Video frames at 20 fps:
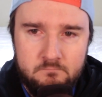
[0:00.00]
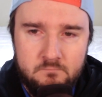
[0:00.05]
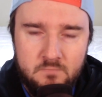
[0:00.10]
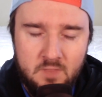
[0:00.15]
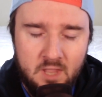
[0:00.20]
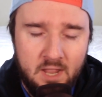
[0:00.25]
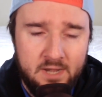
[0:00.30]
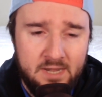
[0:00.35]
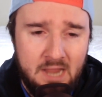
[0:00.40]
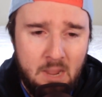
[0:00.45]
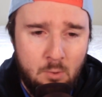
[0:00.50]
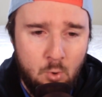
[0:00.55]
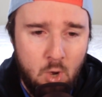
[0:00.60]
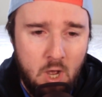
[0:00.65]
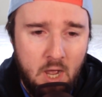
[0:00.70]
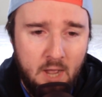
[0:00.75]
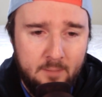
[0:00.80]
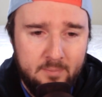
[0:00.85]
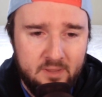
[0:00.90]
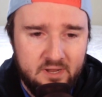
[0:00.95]
And yeah, we'll
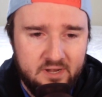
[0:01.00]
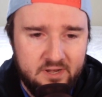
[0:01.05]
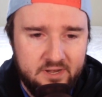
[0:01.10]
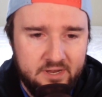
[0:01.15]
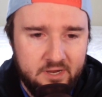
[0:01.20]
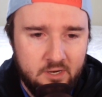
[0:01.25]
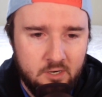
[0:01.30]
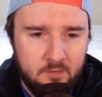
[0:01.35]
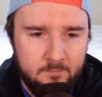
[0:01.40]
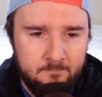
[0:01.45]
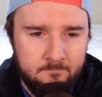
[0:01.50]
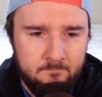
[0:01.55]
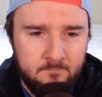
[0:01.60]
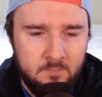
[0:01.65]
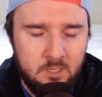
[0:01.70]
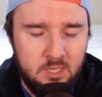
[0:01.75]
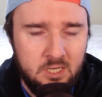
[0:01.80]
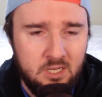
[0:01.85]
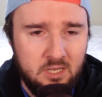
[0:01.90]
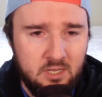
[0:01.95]
hop in it here.
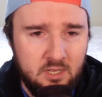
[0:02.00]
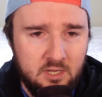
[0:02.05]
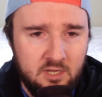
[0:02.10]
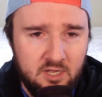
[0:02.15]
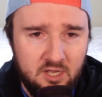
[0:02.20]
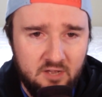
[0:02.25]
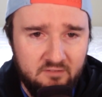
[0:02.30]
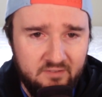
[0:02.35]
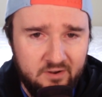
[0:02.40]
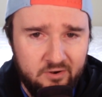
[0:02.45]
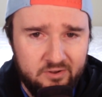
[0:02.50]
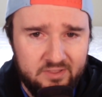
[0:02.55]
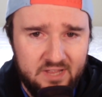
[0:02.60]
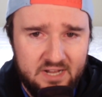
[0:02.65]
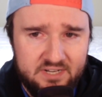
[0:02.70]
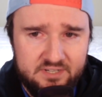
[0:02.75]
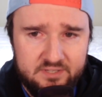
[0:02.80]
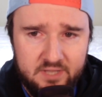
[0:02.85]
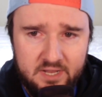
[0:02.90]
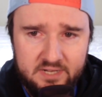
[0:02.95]
A very light
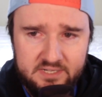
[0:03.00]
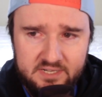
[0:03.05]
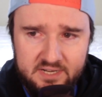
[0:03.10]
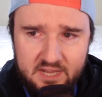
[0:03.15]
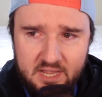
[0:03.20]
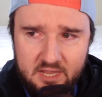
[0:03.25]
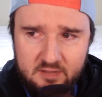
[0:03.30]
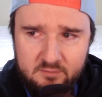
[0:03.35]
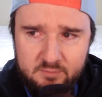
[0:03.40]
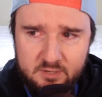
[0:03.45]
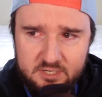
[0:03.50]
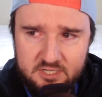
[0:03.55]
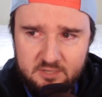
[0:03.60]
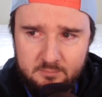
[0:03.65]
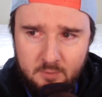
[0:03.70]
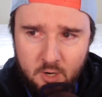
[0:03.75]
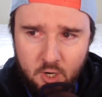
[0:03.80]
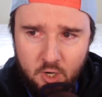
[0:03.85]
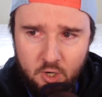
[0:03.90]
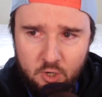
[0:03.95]
slate today, but
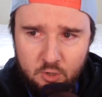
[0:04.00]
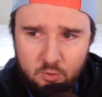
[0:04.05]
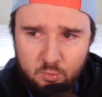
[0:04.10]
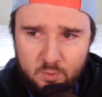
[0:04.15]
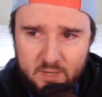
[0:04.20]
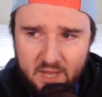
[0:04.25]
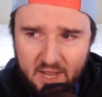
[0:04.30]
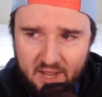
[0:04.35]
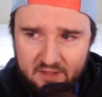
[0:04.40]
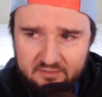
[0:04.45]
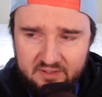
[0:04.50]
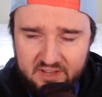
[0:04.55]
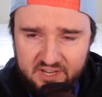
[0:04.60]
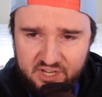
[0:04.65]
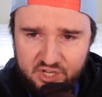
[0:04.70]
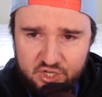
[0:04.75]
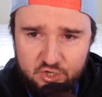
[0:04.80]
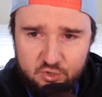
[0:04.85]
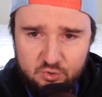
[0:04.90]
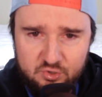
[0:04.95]
tomorrow we have a
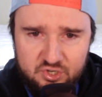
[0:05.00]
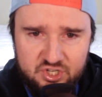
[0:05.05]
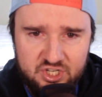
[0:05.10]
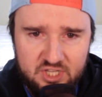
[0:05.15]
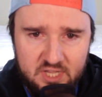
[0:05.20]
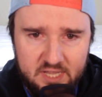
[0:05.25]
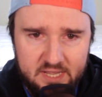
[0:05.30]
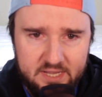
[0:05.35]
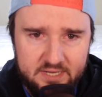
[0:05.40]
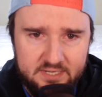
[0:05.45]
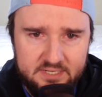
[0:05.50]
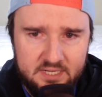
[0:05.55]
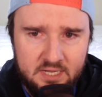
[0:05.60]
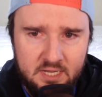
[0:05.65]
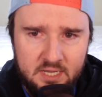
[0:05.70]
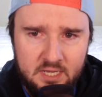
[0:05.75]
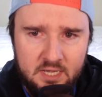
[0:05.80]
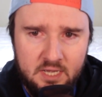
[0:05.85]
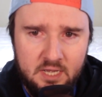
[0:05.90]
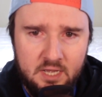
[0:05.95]
huge slate.
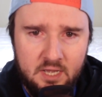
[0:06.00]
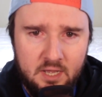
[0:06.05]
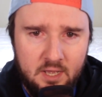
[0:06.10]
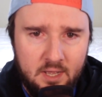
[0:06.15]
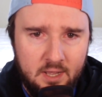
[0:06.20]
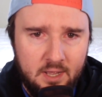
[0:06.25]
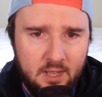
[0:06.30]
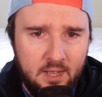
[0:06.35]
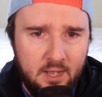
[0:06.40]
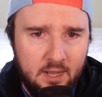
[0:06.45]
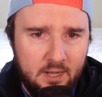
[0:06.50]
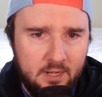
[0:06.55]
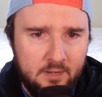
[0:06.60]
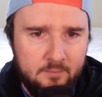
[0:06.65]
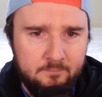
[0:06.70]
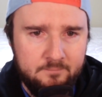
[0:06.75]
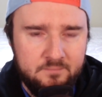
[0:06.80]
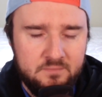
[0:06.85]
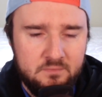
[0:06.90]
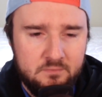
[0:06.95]
We've
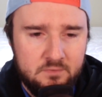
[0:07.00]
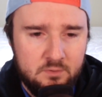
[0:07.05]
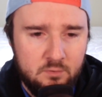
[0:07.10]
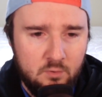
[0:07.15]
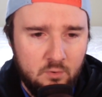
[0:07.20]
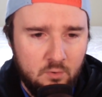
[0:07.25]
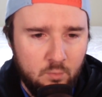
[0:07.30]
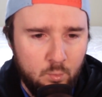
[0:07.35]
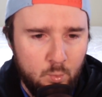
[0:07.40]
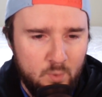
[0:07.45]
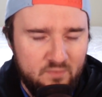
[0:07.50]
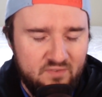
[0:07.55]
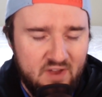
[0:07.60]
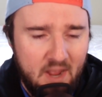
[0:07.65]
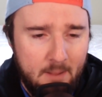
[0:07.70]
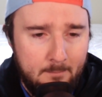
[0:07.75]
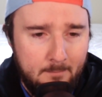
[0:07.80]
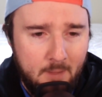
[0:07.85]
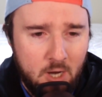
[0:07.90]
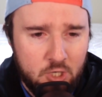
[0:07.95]

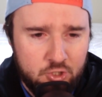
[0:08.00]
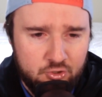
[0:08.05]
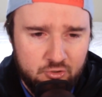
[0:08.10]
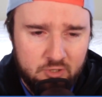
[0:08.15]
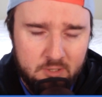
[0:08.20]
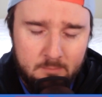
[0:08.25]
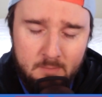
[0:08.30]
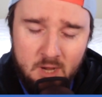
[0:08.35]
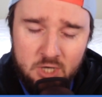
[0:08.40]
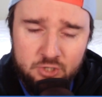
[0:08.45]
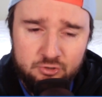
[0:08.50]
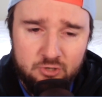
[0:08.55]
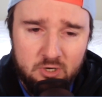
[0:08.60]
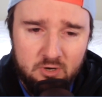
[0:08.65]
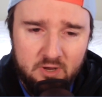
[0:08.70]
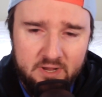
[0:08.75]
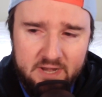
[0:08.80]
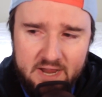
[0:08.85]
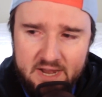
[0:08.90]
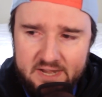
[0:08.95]
got the Montreal
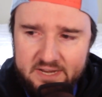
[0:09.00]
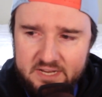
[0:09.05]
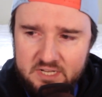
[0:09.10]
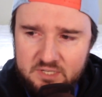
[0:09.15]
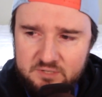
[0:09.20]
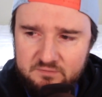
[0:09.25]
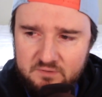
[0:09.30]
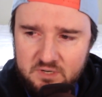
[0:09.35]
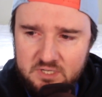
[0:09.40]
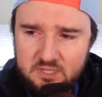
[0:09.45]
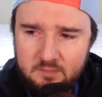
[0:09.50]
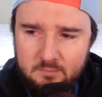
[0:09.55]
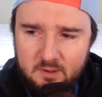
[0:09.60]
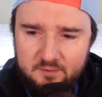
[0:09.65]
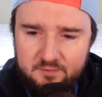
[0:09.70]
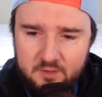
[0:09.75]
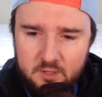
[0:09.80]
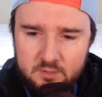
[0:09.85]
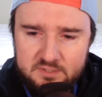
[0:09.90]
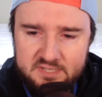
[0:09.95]
Canadiens versus the
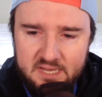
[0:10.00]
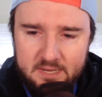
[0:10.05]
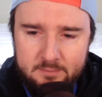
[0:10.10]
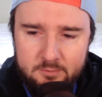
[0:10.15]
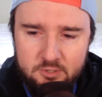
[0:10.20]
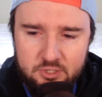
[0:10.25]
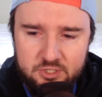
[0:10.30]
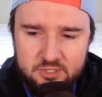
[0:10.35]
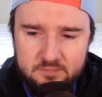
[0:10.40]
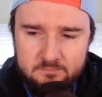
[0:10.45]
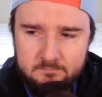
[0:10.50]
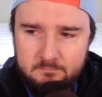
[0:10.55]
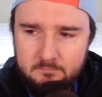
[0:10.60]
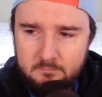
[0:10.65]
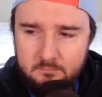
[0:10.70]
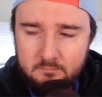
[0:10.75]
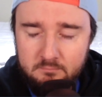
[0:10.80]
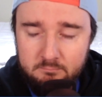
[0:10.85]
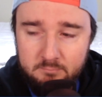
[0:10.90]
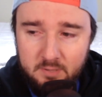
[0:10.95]
Buffalo Sabres.
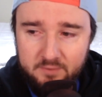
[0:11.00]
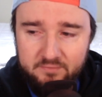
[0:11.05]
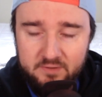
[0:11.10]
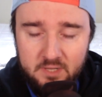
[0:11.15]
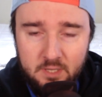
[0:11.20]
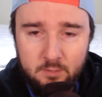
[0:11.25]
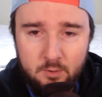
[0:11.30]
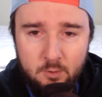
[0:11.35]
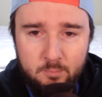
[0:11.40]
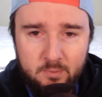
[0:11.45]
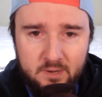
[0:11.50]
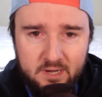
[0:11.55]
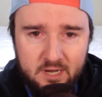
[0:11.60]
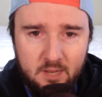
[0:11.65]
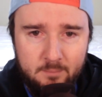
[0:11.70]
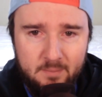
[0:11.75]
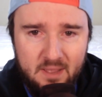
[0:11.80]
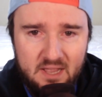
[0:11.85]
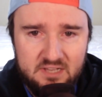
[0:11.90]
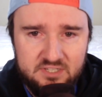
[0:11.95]
Buffalo opening
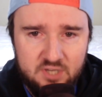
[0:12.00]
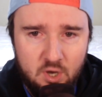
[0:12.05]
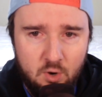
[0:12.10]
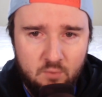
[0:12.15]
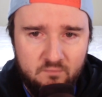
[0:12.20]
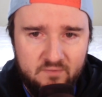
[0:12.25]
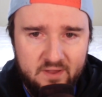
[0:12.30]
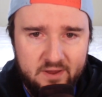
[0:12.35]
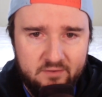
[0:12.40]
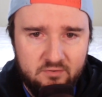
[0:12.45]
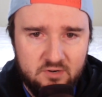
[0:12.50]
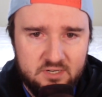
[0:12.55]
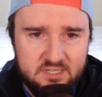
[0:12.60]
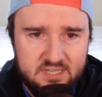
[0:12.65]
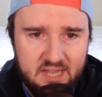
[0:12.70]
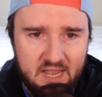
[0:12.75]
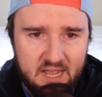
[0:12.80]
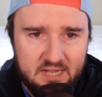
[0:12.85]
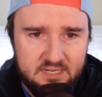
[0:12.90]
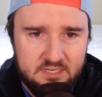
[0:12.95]
up as home favorites
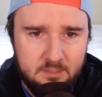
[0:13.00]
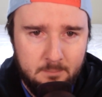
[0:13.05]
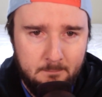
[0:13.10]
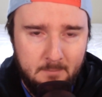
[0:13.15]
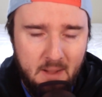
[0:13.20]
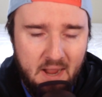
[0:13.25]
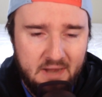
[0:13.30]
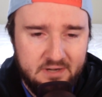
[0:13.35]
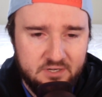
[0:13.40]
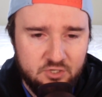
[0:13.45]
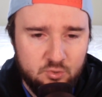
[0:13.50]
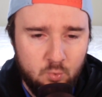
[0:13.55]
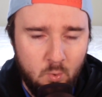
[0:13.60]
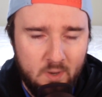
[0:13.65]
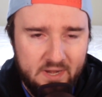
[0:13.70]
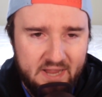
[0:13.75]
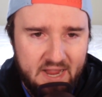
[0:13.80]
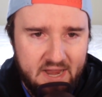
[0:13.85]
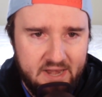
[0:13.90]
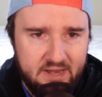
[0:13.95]
at minus
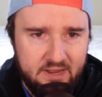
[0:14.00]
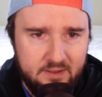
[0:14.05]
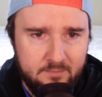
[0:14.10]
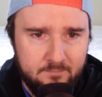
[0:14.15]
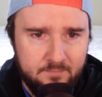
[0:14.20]
180.